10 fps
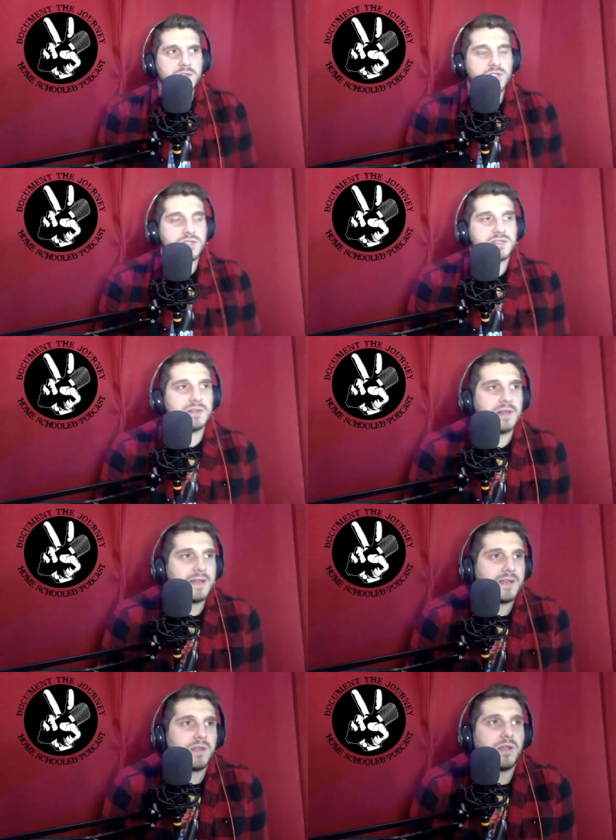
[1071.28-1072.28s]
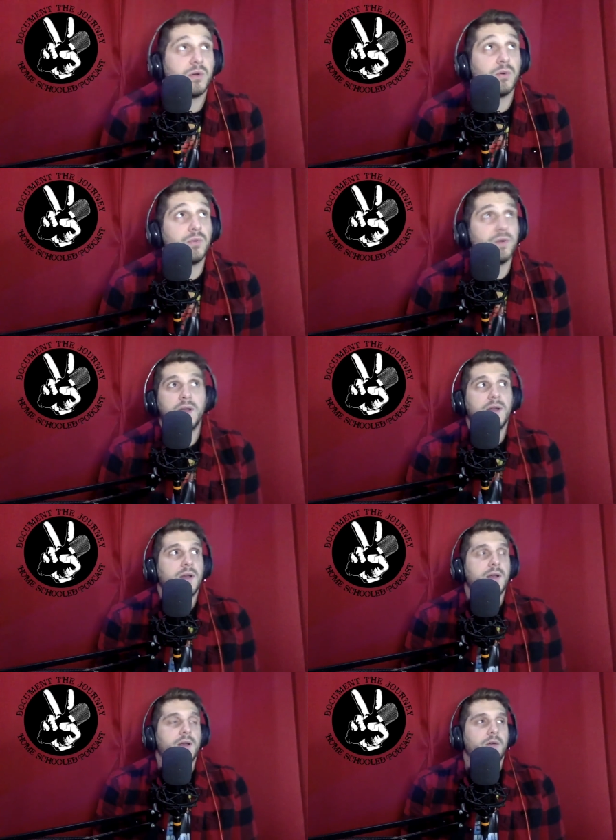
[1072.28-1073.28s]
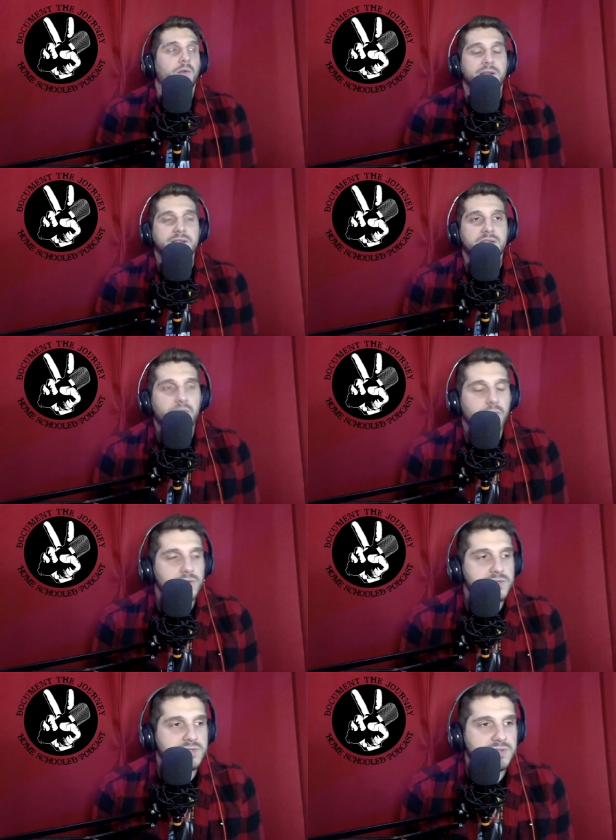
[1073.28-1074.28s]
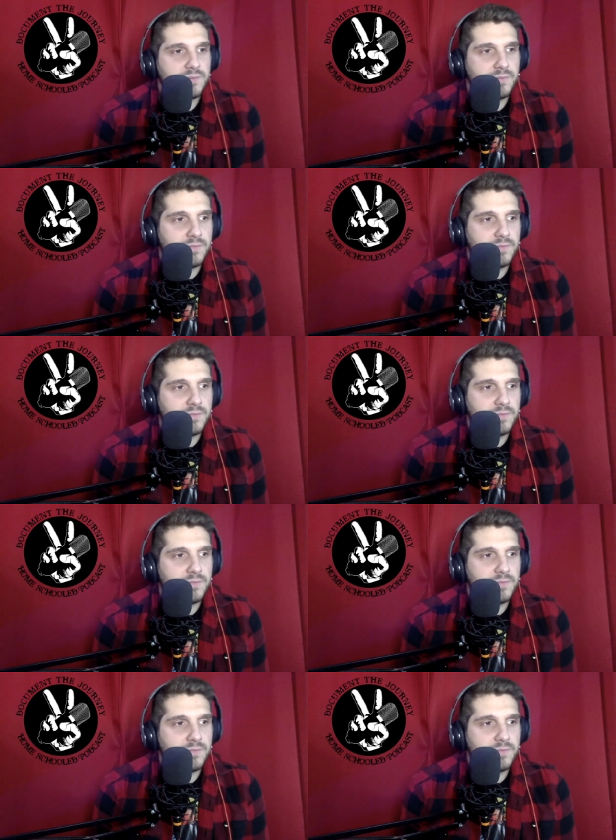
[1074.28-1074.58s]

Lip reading: just like, when I did those